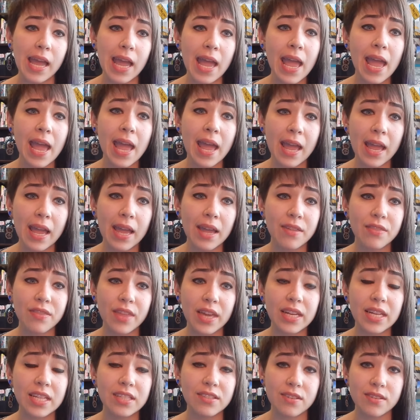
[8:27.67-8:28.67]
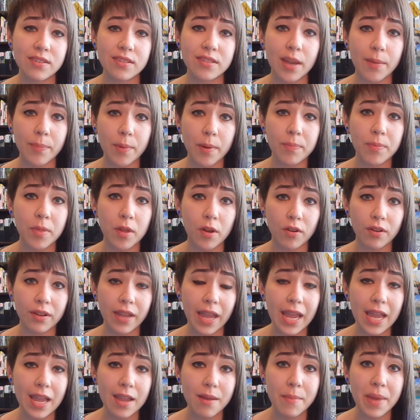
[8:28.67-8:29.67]
A, they need to step up their
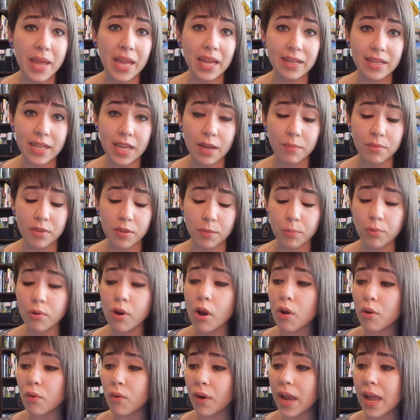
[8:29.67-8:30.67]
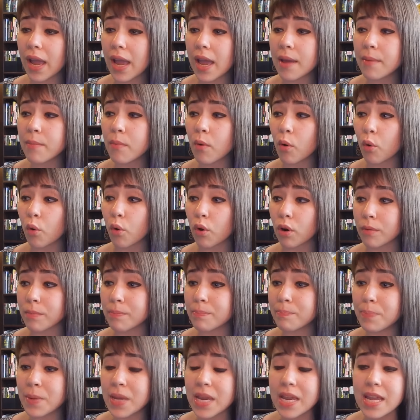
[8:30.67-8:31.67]
game and get with the program, or
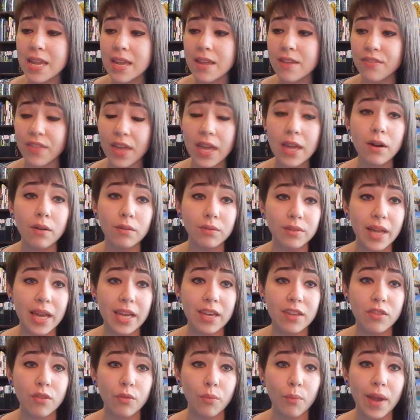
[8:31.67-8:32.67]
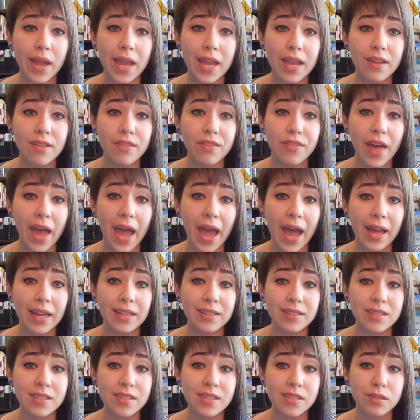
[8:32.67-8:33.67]
B, they don't like the way
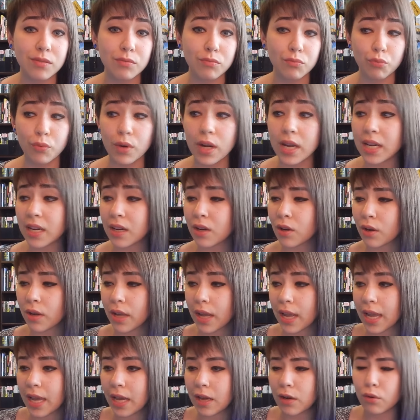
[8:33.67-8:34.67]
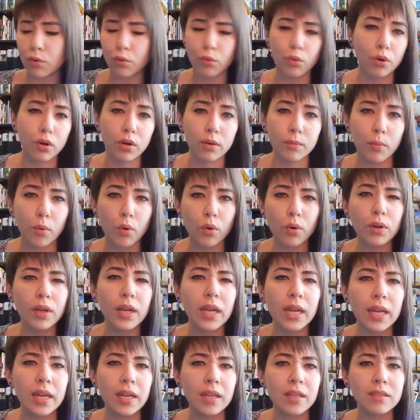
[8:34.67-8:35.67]
that Rick and or
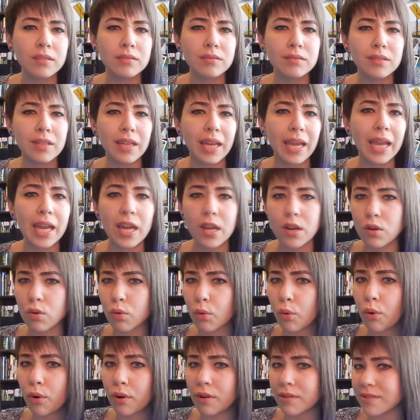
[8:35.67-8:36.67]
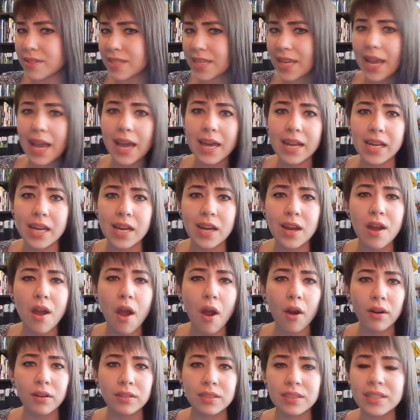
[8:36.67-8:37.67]
Morgan and or Deanna
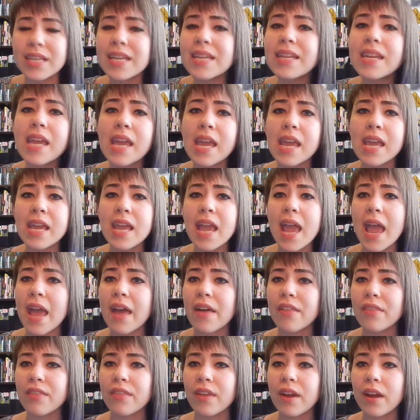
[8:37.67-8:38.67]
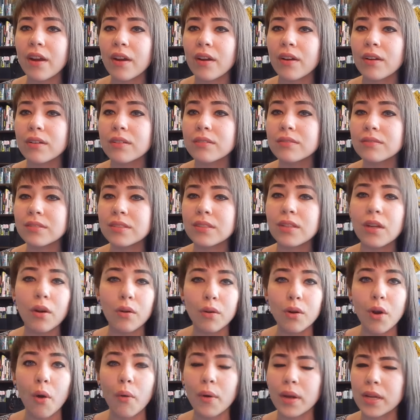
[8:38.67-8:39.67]
are leading, and they're, you know,
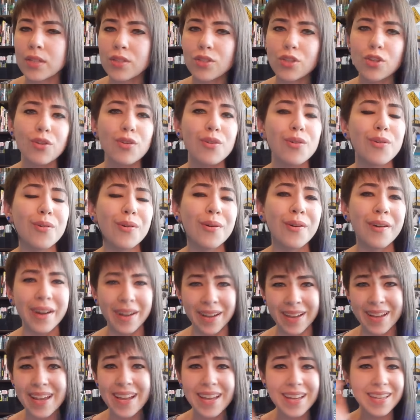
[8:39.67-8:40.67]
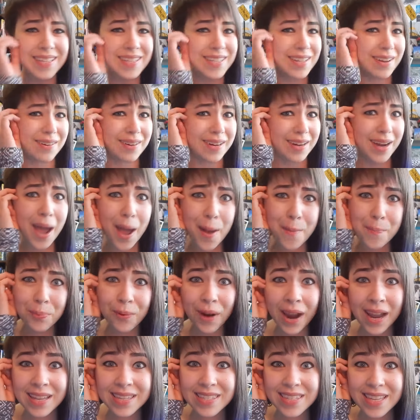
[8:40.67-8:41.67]
going to start an
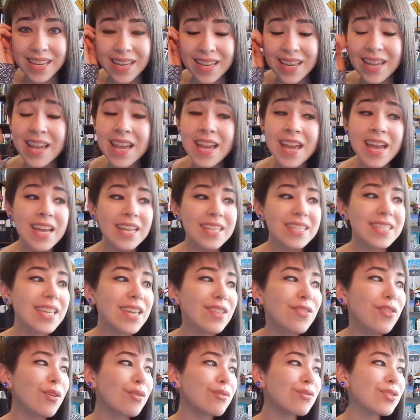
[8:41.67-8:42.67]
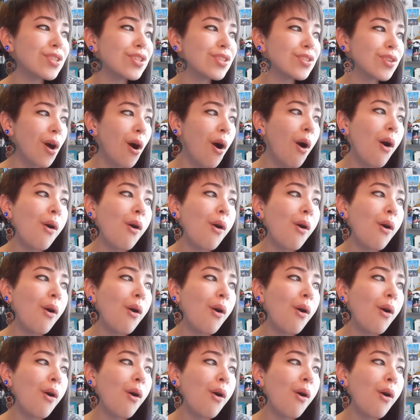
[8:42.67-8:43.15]
uprising. See, there's